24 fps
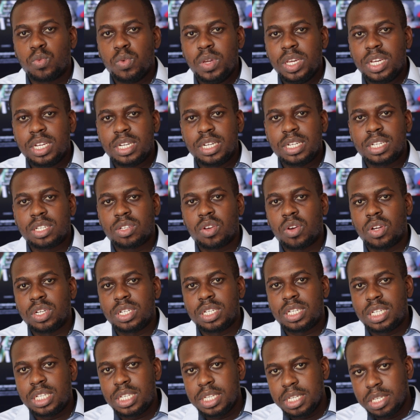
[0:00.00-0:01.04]
weakness
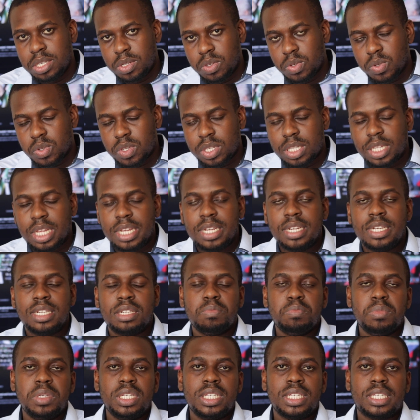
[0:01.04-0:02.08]
continues, then
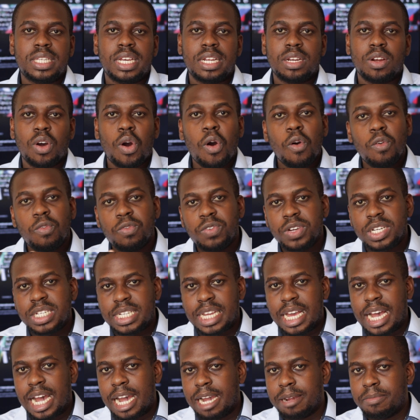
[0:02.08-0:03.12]
it means that over
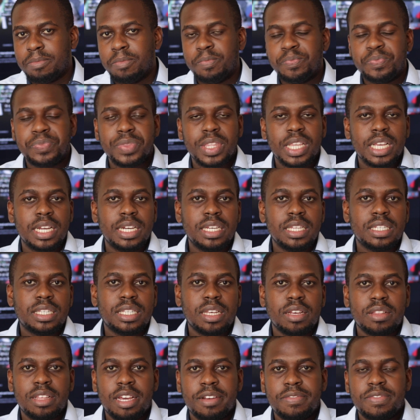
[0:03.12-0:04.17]
time
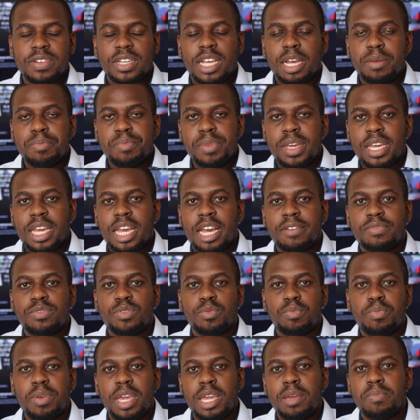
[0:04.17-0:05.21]
South Africa may have
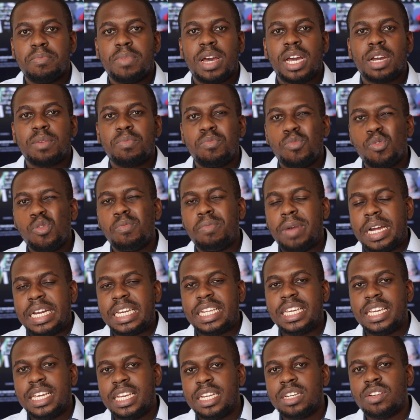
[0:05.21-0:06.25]
to pay back more
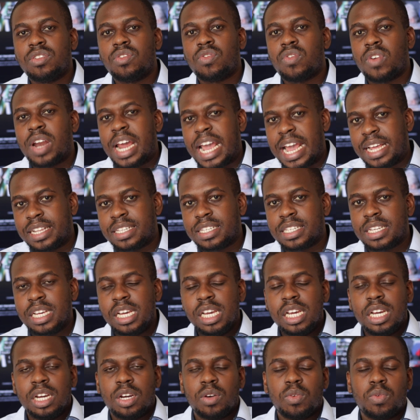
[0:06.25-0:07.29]
money in rands,
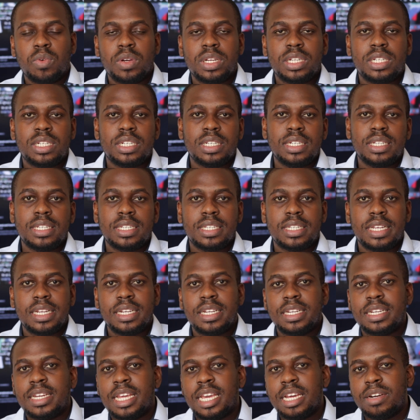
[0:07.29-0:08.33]
which is
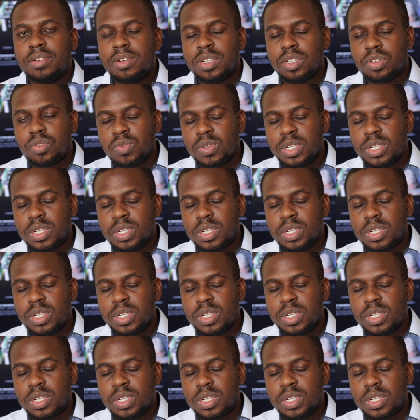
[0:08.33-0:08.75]
an inherent